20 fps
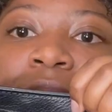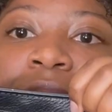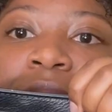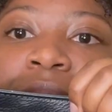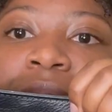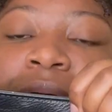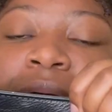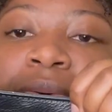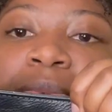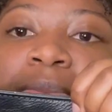you
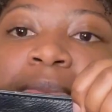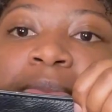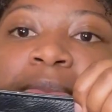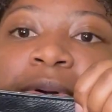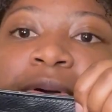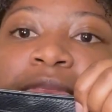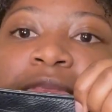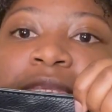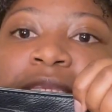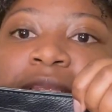go,
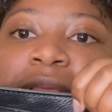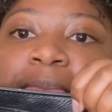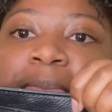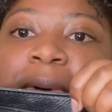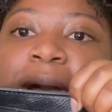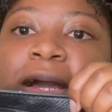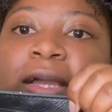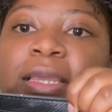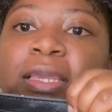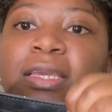both slip
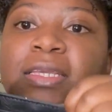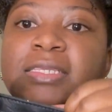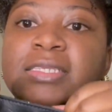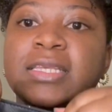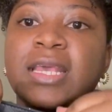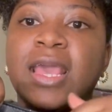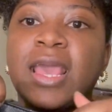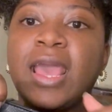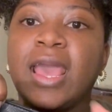pockets.